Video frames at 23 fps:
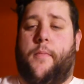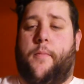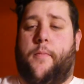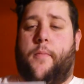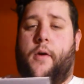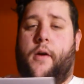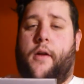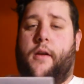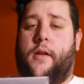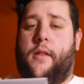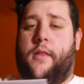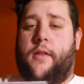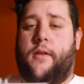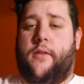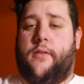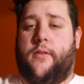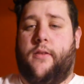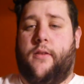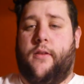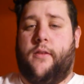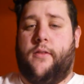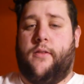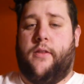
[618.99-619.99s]
But
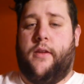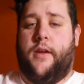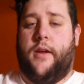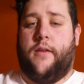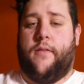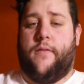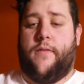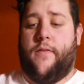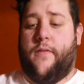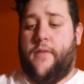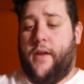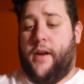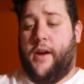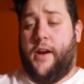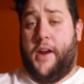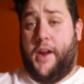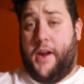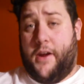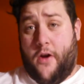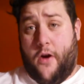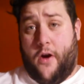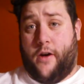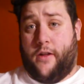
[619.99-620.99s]
this is the
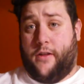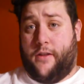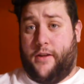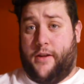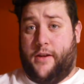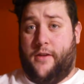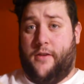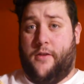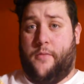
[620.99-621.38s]
Infinity Gauntlet